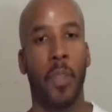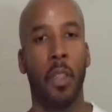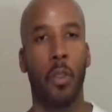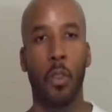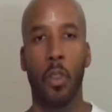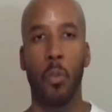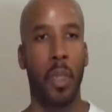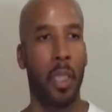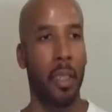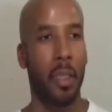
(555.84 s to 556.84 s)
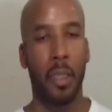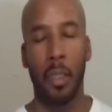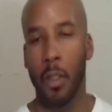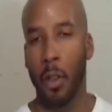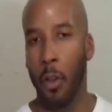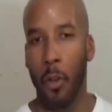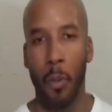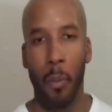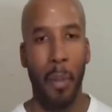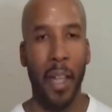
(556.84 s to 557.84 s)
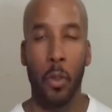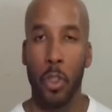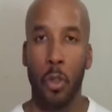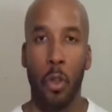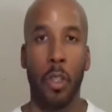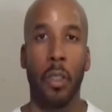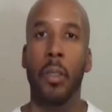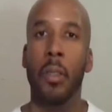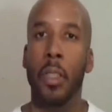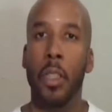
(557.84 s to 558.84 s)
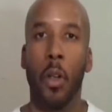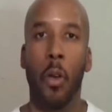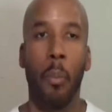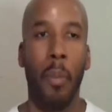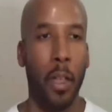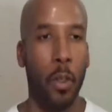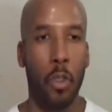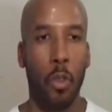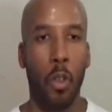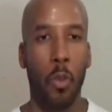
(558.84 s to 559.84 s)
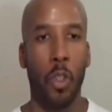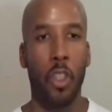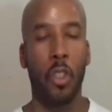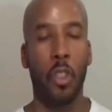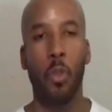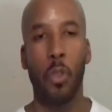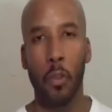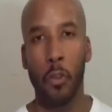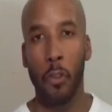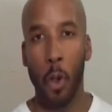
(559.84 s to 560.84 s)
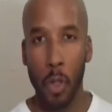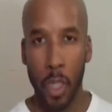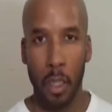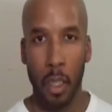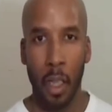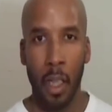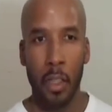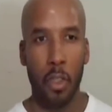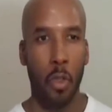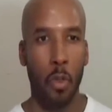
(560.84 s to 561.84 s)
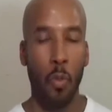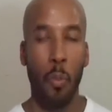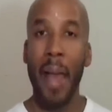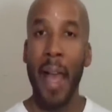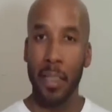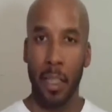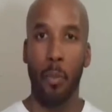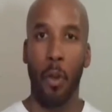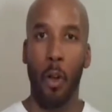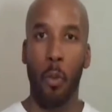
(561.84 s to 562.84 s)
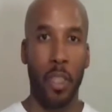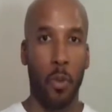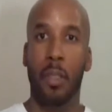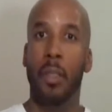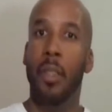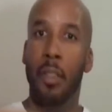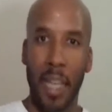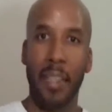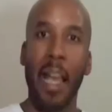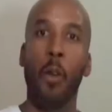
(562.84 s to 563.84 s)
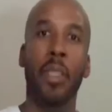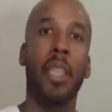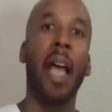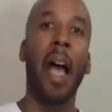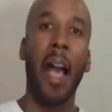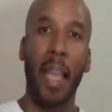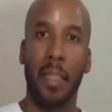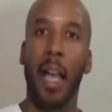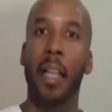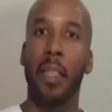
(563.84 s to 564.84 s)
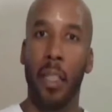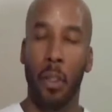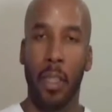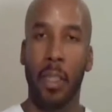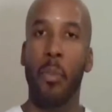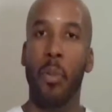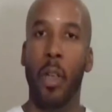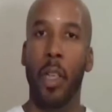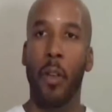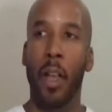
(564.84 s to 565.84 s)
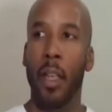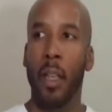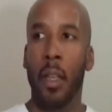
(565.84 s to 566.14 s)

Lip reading: You know, you could be, you know, Michael Jordan. You know, Michael Jordan was so devoted to basketball, which was, you know, that was his highest ideal at that point, right?